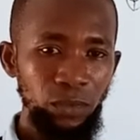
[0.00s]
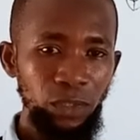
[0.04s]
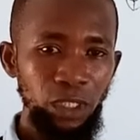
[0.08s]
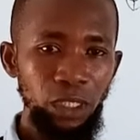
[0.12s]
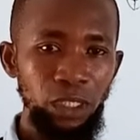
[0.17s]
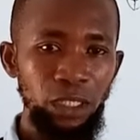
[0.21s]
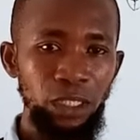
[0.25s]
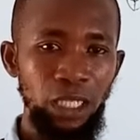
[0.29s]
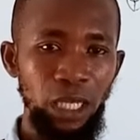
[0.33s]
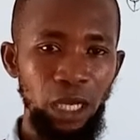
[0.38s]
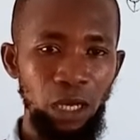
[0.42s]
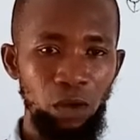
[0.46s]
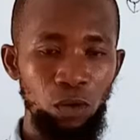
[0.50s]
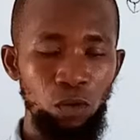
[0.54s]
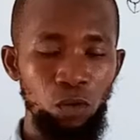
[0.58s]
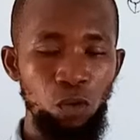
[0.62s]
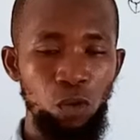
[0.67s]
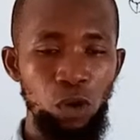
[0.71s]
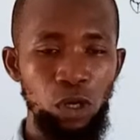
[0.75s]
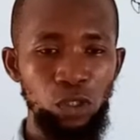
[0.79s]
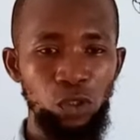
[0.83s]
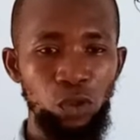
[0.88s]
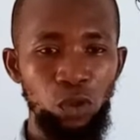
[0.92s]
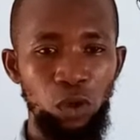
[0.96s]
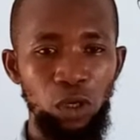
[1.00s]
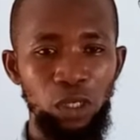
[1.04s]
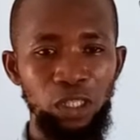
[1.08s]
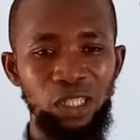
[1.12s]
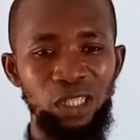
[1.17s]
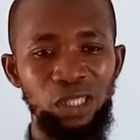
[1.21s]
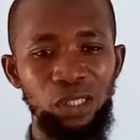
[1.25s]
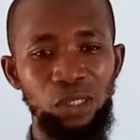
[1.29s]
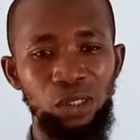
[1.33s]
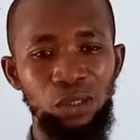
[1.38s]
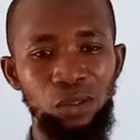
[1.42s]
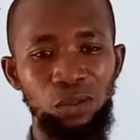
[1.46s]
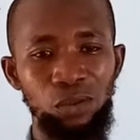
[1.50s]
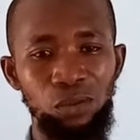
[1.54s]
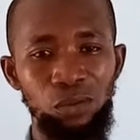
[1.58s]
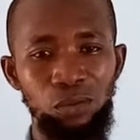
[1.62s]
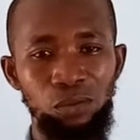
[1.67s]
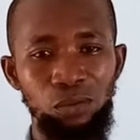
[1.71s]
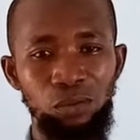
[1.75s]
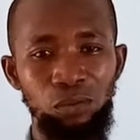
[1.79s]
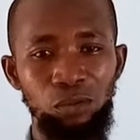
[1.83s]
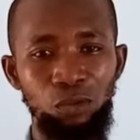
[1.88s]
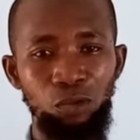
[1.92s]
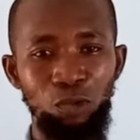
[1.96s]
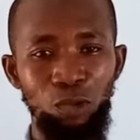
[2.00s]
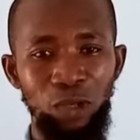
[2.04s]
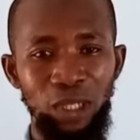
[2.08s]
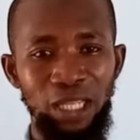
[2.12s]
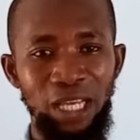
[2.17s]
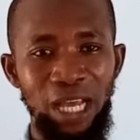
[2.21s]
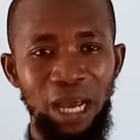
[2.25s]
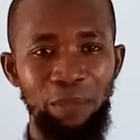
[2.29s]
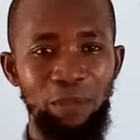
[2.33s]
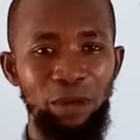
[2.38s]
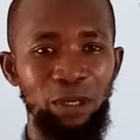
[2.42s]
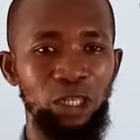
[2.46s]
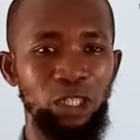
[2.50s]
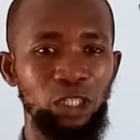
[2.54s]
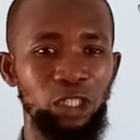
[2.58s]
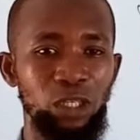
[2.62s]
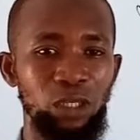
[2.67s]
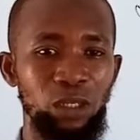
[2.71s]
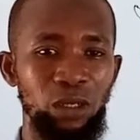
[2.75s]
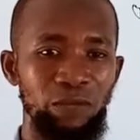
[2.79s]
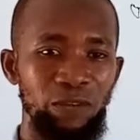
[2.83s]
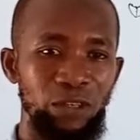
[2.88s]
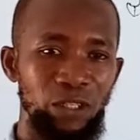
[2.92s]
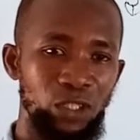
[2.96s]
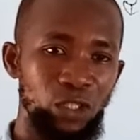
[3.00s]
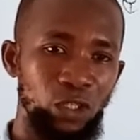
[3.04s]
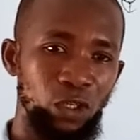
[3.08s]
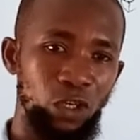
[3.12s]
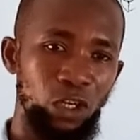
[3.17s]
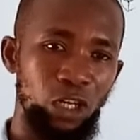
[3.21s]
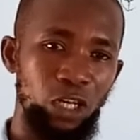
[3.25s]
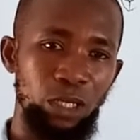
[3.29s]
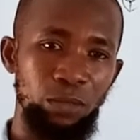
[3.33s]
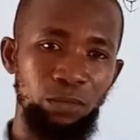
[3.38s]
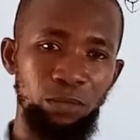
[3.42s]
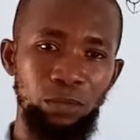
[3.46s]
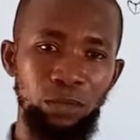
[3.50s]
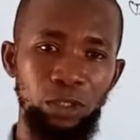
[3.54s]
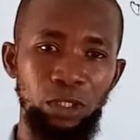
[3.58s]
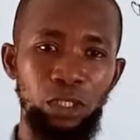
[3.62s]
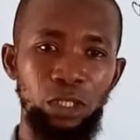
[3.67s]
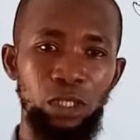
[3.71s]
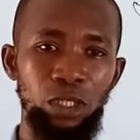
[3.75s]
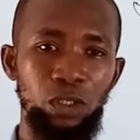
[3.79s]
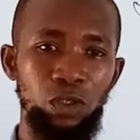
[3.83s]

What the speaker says: now we want to continue with the application of the theorem.